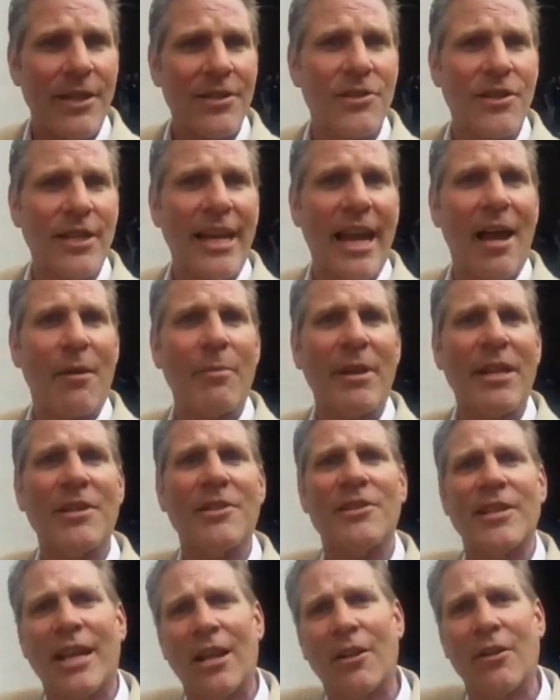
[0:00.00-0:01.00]
You see, I've been
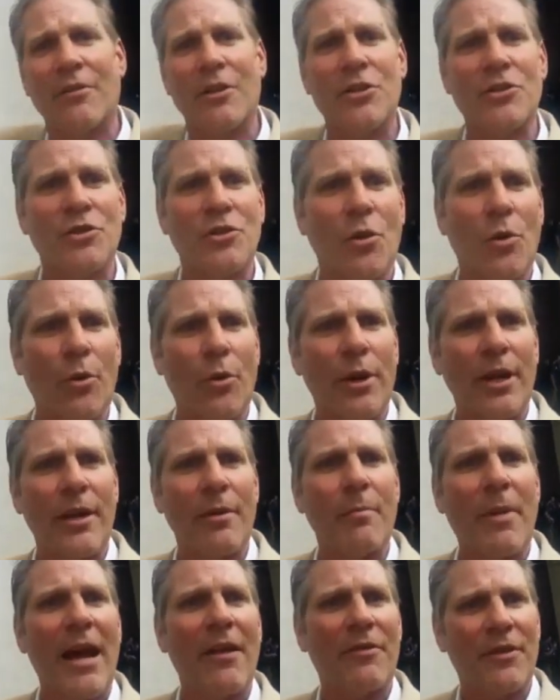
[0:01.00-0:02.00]
telling the story
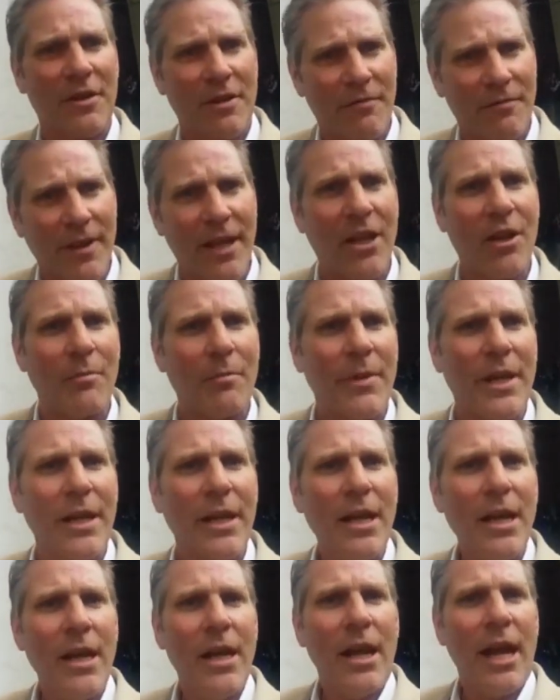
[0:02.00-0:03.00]
about the development
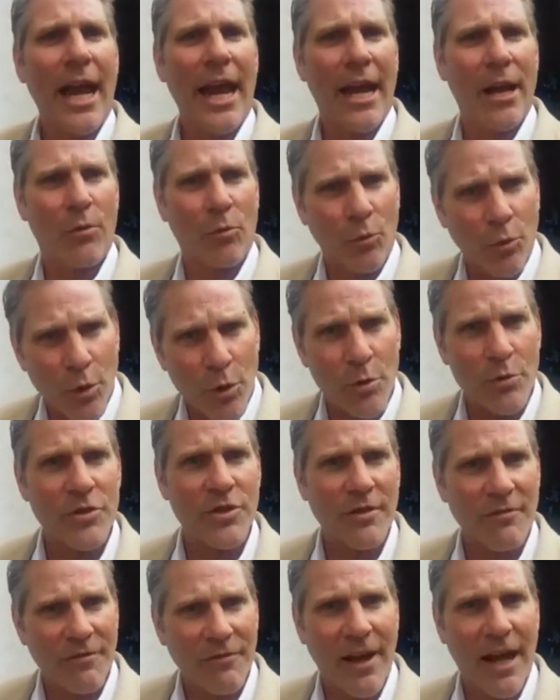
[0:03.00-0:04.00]
and
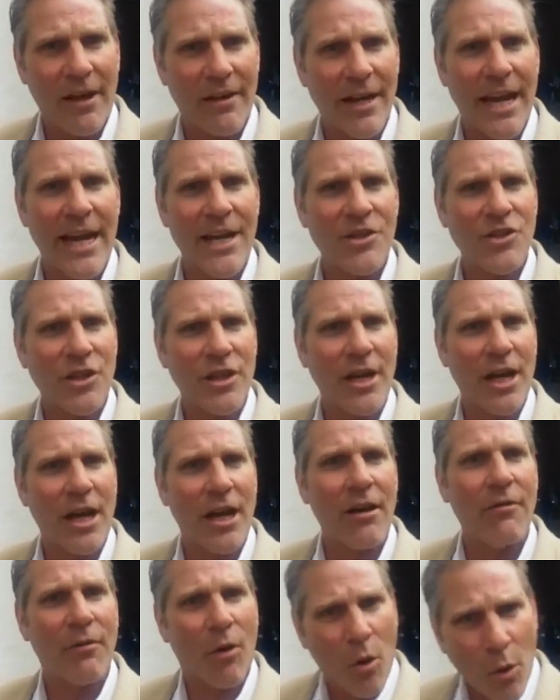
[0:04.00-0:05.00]
roots and foundation
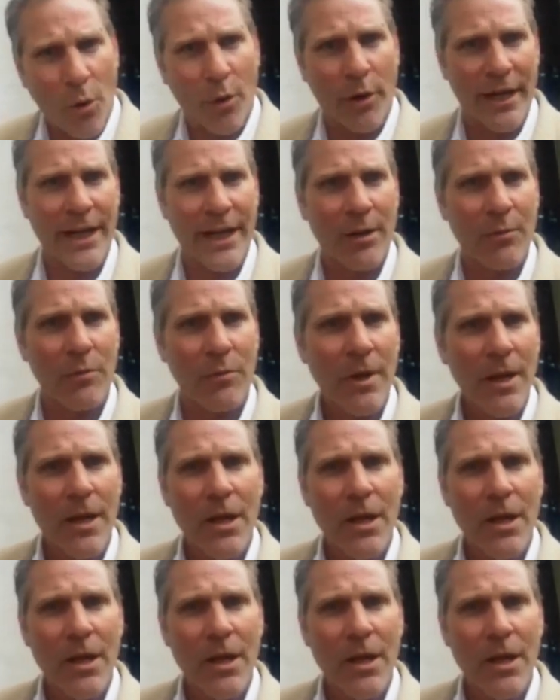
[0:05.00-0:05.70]
of Oregon,